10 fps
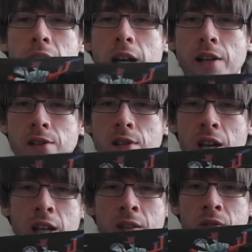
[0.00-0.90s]
is
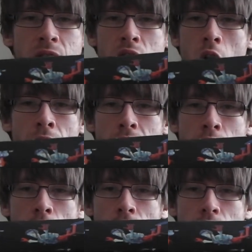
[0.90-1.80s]
in not a
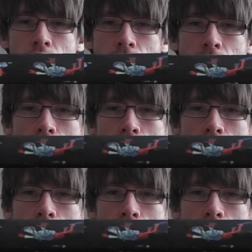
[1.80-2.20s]
very good condition at